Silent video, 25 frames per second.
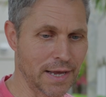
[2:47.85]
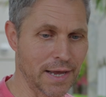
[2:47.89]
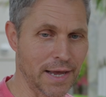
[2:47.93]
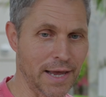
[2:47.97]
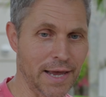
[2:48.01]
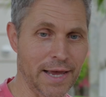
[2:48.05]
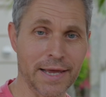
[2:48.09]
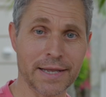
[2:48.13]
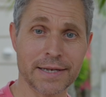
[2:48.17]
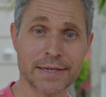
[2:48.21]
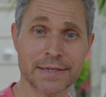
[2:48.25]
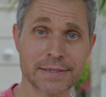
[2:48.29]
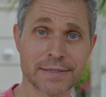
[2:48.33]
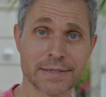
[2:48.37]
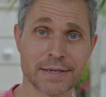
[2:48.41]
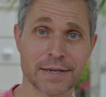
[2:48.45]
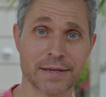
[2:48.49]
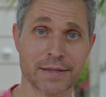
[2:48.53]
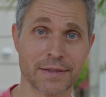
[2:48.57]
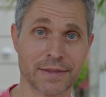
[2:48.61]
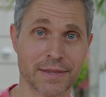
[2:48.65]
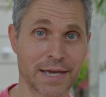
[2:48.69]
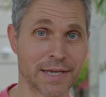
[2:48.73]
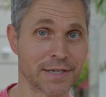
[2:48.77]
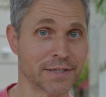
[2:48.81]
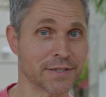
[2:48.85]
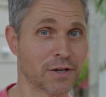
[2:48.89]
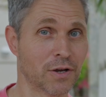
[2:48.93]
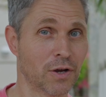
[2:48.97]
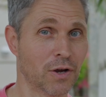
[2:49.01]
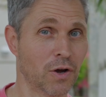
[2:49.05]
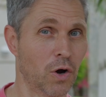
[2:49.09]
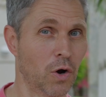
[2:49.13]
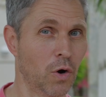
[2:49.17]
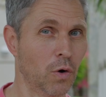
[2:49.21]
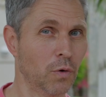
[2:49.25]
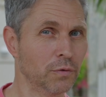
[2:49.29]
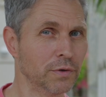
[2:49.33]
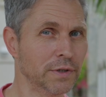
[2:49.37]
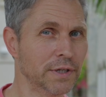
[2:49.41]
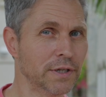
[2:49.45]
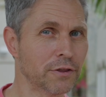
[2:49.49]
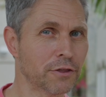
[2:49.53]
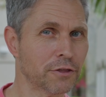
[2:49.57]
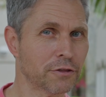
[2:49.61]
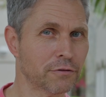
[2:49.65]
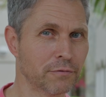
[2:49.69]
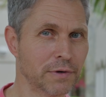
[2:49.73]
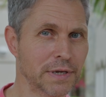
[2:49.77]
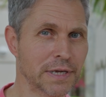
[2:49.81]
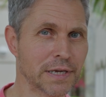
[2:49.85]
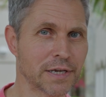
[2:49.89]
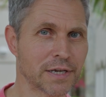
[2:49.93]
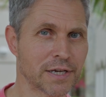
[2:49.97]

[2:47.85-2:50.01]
and that only 3